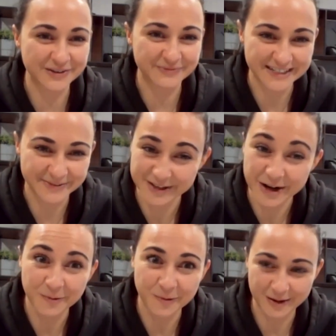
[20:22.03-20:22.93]
because we
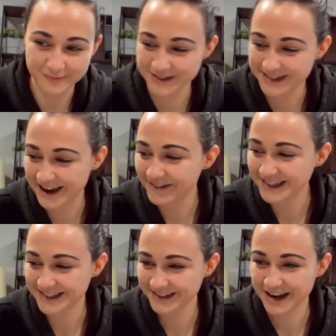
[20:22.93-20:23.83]
know what happens there.
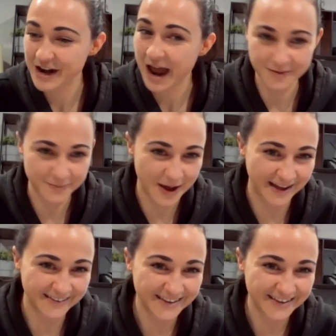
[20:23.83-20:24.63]
It's a nightmare.